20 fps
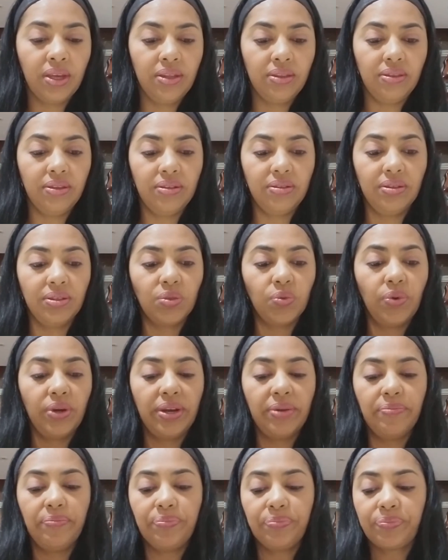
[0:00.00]
This is what
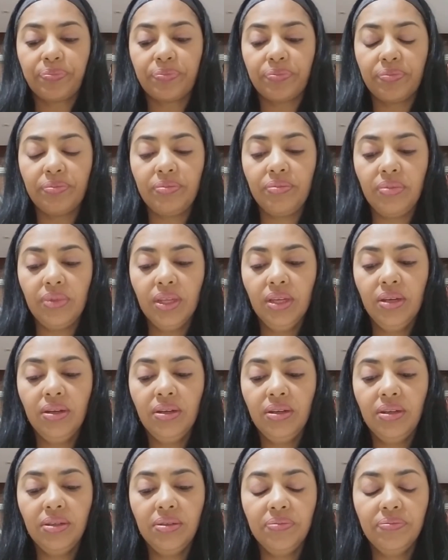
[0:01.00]

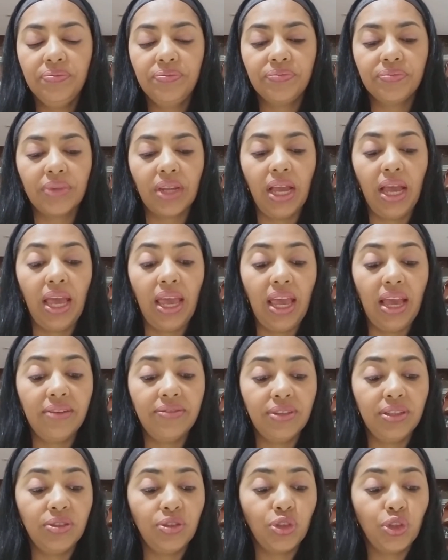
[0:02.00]
I
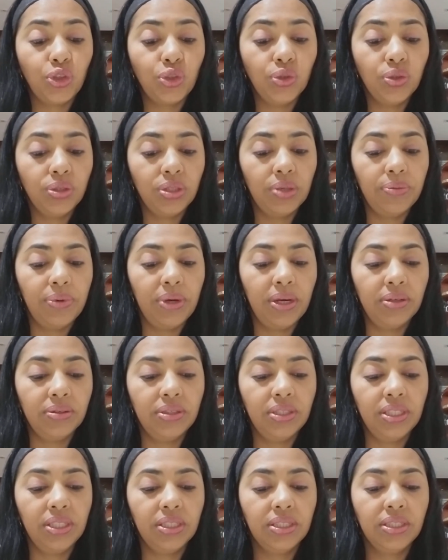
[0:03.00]
have understood about
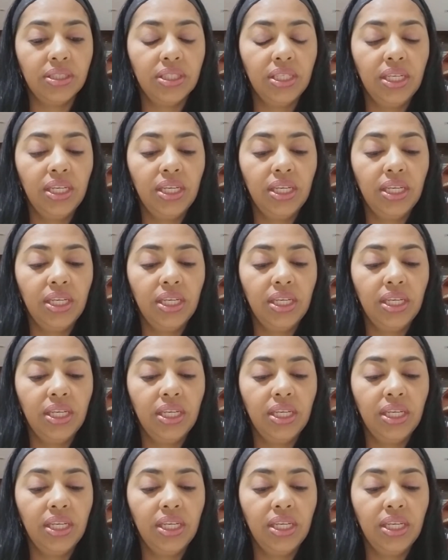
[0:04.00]
this